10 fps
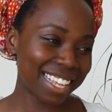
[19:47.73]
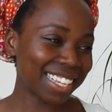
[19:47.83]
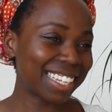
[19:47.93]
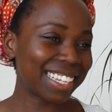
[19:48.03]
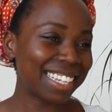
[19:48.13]

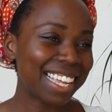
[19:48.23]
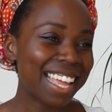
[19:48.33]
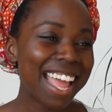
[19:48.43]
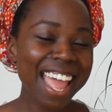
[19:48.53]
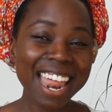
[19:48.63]

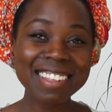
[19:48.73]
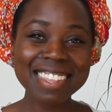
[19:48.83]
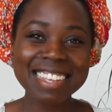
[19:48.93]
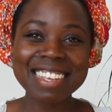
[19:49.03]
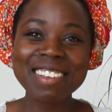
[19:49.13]
and
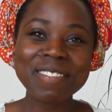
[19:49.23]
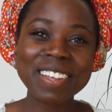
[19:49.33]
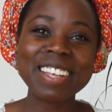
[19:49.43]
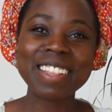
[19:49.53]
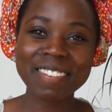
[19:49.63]
I'll see you in
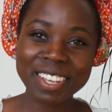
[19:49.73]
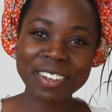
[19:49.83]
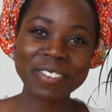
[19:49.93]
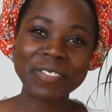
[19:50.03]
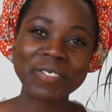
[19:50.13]
my next
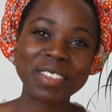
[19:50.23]
video.